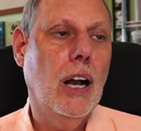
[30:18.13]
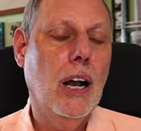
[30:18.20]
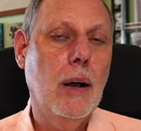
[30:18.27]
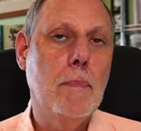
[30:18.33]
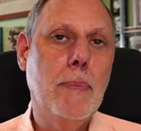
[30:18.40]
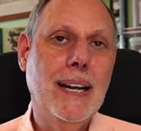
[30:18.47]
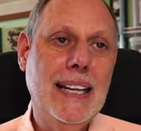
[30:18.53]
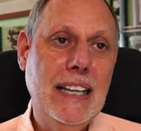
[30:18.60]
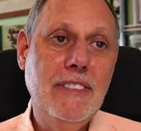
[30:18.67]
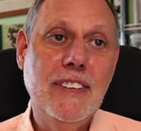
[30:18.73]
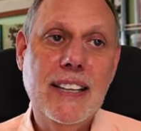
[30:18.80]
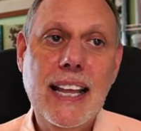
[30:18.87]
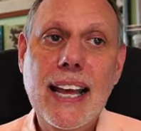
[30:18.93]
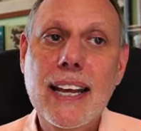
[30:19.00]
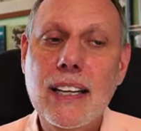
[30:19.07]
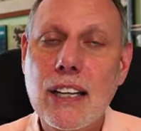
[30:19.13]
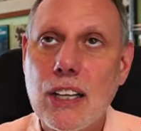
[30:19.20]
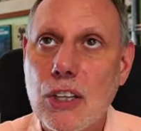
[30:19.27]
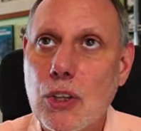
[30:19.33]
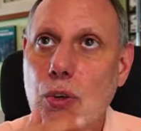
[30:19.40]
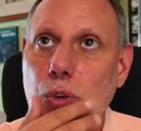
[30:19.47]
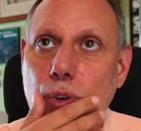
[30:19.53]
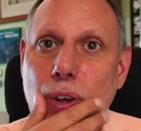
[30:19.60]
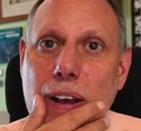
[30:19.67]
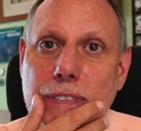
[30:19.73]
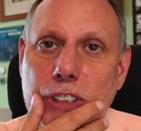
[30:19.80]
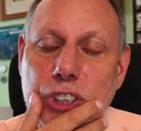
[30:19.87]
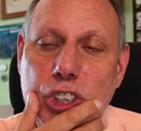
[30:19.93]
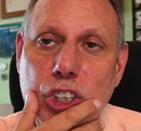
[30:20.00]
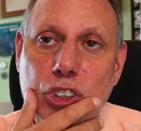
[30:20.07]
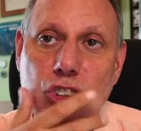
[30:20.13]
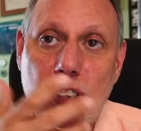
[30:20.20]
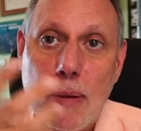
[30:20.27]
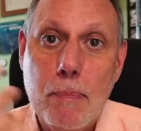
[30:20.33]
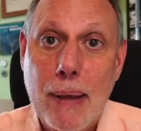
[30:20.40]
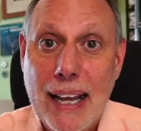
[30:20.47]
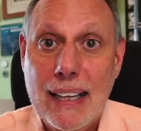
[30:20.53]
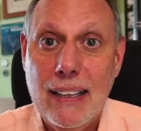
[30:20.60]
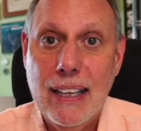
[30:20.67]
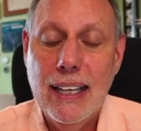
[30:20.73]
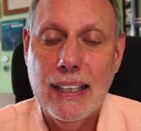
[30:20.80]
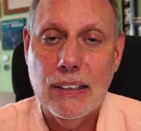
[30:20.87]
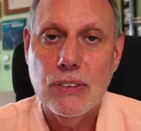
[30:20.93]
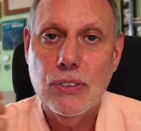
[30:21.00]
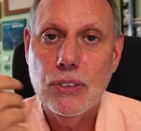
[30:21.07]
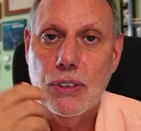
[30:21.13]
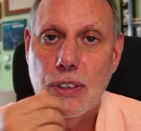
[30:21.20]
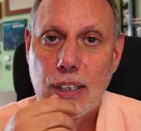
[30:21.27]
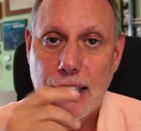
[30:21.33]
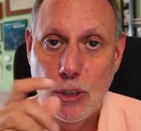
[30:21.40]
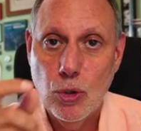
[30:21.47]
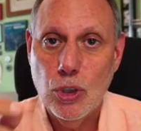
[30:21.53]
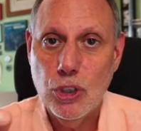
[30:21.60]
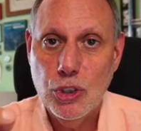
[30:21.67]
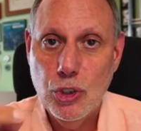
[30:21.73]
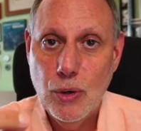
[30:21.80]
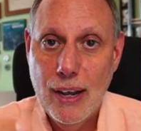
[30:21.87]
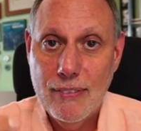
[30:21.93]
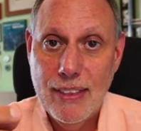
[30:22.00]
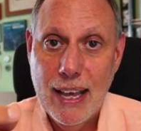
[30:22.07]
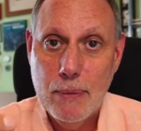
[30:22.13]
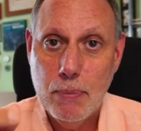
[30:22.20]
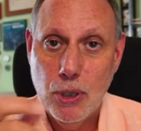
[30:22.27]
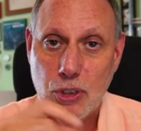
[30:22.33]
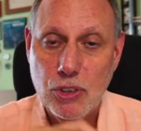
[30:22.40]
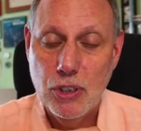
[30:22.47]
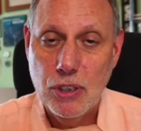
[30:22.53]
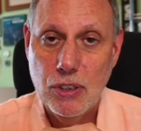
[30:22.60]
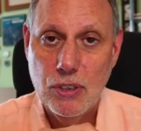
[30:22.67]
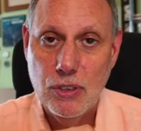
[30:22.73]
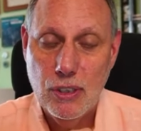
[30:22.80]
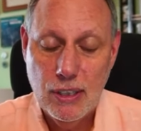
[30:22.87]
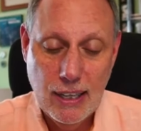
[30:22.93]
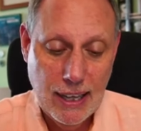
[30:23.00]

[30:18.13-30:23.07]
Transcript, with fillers: um, but even then, you do have to show some bad things in order to have that person,